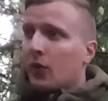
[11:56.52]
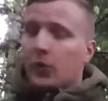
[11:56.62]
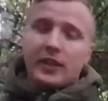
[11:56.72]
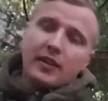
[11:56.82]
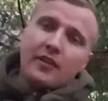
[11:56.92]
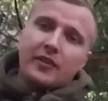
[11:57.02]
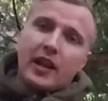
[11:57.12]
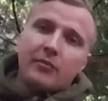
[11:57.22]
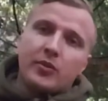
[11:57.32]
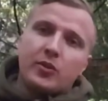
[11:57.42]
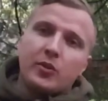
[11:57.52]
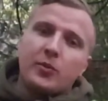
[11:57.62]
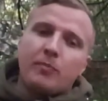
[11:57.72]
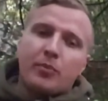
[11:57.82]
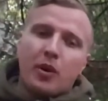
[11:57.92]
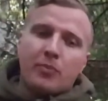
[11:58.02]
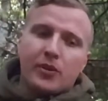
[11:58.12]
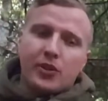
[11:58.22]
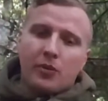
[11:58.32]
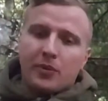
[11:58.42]
we didn't have time to do proper
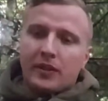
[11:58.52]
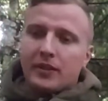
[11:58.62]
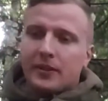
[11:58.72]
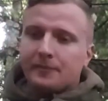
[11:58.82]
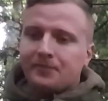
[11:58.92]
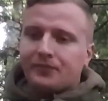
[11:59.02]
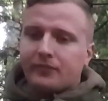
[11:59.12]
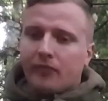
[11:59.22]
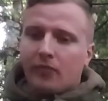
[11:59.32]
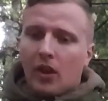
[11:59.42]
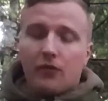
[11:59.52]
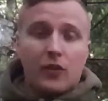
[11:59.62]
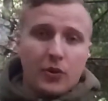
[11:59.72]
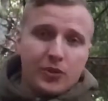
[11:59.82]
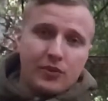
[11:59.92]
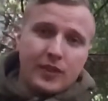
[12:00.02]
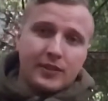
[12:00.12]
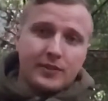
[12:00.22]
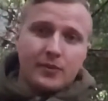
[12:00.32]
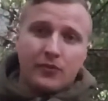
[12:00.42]
shopping of groceries,